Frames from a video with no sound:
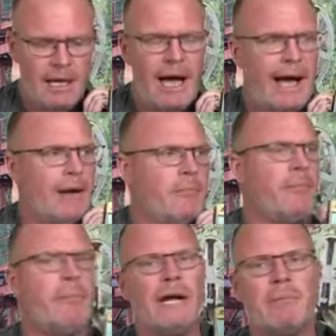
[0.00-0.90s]

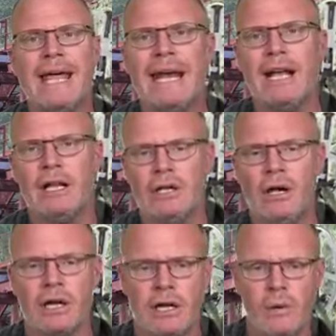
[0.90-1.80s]
But I'm getting a
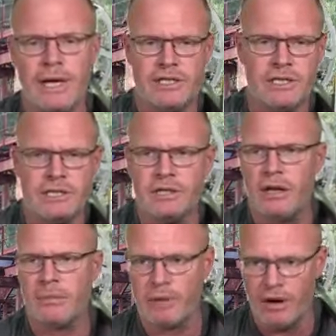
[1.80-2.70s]
lot of questions, a
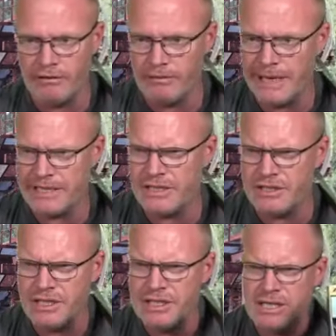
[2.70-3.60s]
lot of private
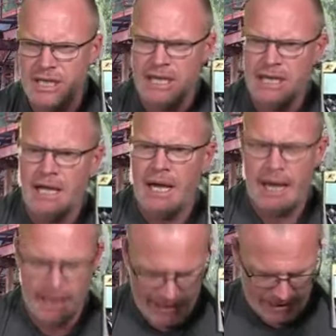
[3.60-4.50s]
messages
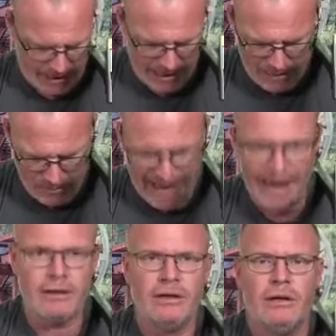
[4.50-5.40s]

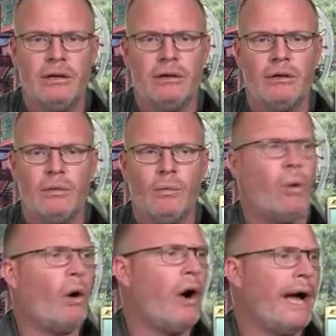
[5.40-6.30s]
about
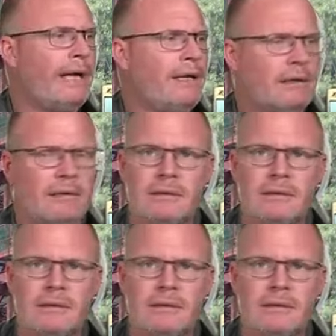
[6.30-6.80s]
why